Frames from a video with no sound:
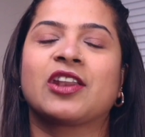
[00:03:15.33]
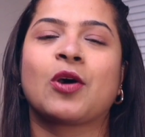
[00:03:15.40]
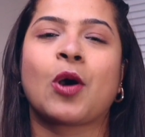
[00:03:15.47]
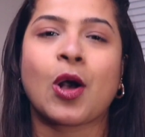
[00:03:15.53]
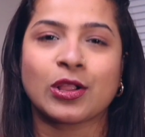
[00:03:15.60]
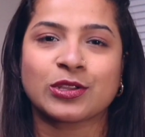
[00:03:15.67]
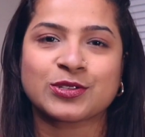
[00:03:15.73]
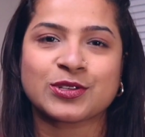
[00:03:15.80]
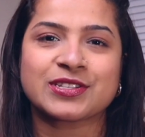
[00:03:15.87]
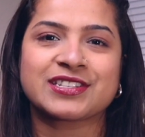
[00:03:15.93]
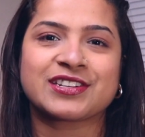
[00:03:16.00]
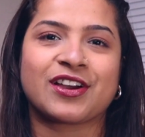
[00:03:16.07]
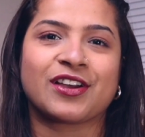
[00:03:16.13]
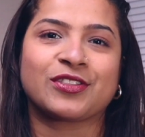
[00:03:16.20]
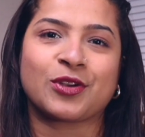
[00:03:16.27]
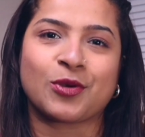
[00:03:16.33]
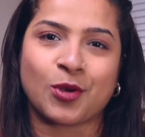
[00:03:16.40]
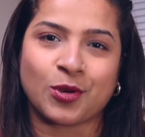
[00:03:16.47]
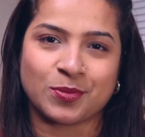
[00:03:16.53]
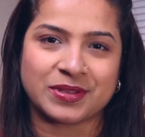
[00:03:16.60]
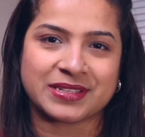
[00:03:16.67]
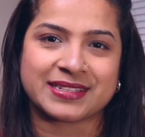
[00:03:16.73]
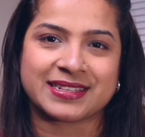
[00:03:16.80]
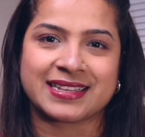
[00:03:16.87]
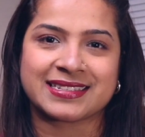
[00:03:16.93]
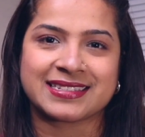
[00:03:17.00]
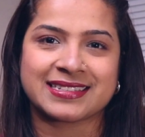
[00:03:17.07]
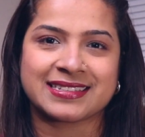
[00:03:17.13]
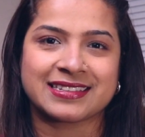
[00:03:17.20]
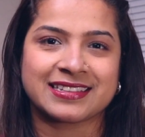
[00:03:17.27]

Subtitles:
can also start their own business.